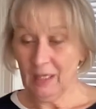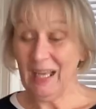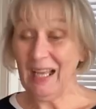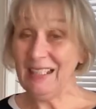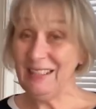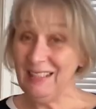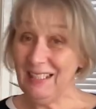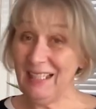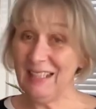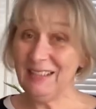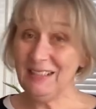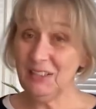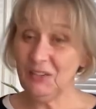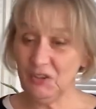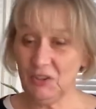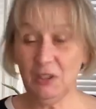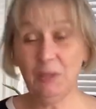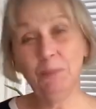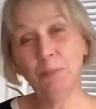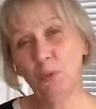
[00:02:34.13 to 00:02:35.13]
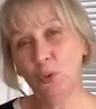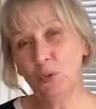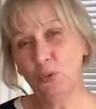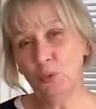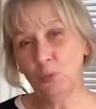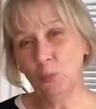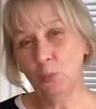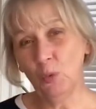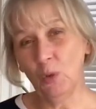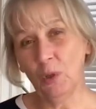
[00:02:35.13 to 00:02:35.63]
and yet it's an
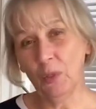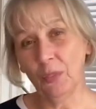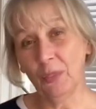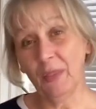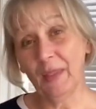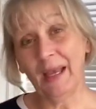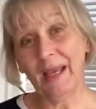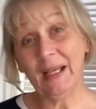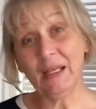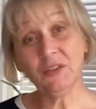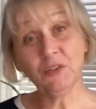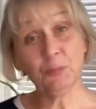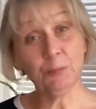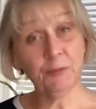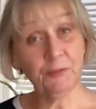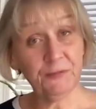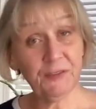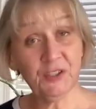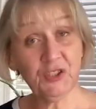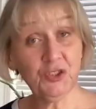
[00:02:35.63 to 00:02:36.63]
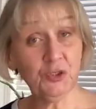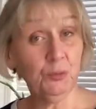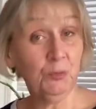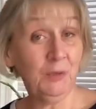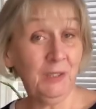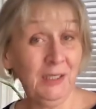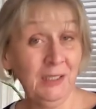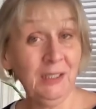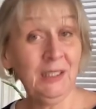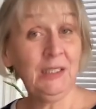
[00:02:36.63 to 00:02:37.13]
important one that as a profession
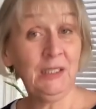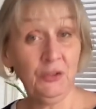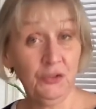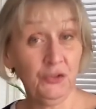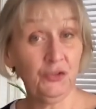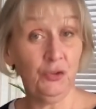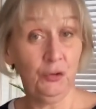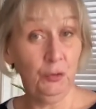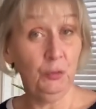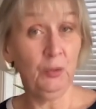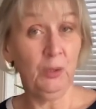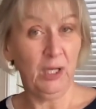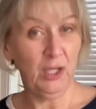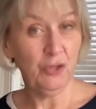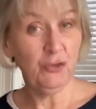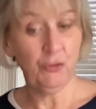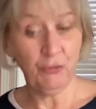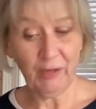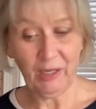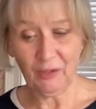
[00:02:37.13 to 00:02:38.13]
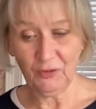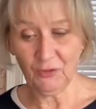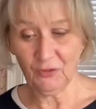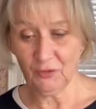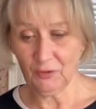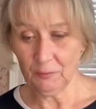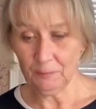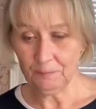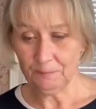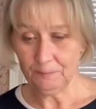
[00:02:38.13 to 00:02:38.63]
we need to address.